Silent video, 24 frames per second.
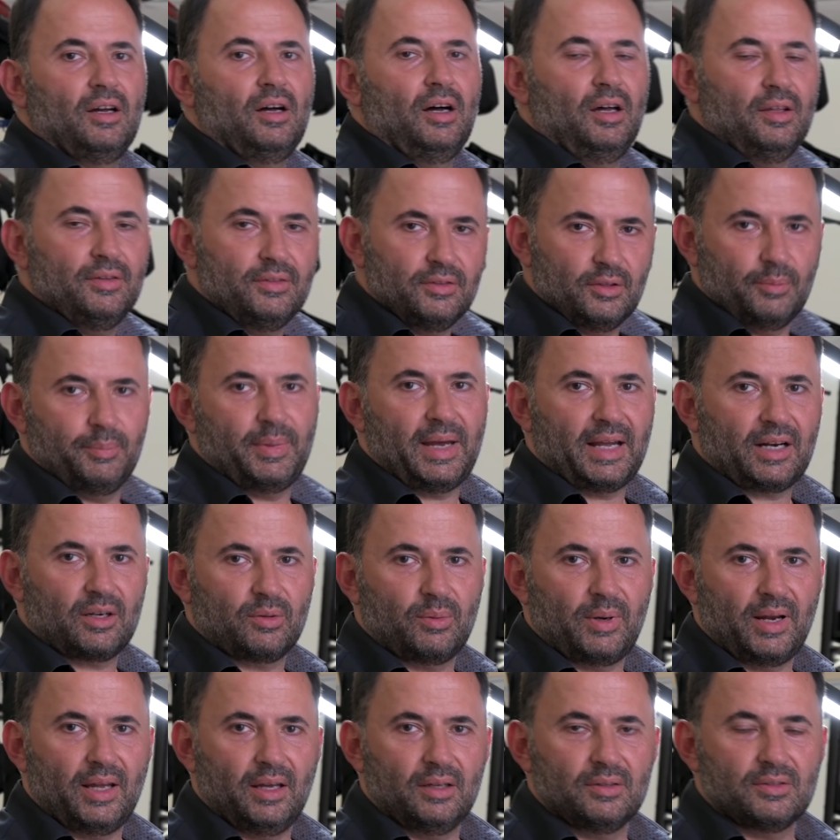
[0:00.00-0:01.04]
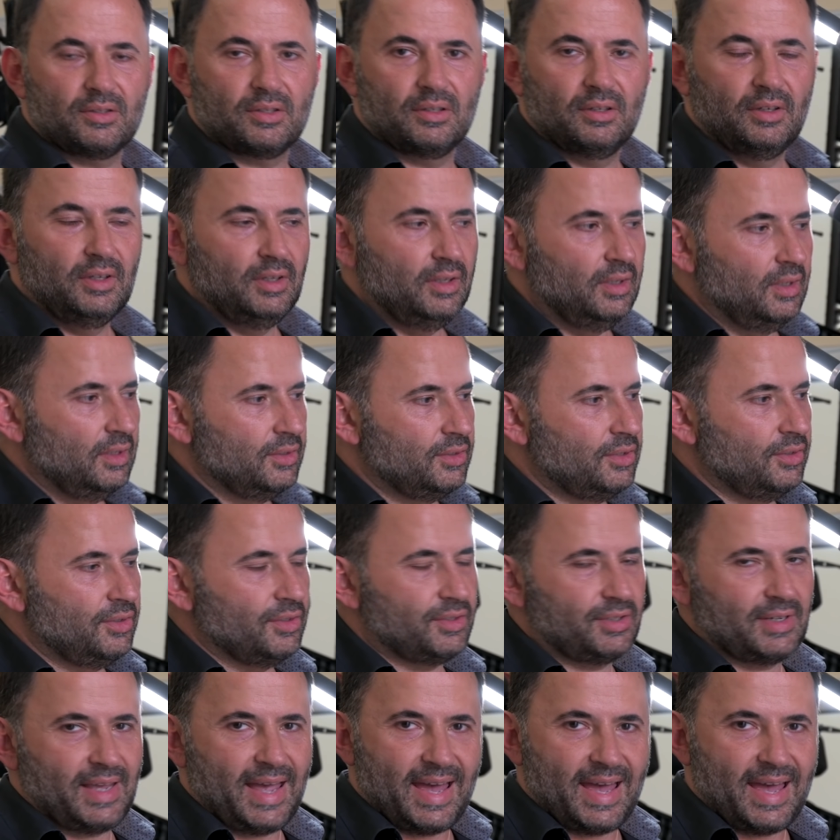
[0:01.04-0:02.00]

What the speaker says: on the background to just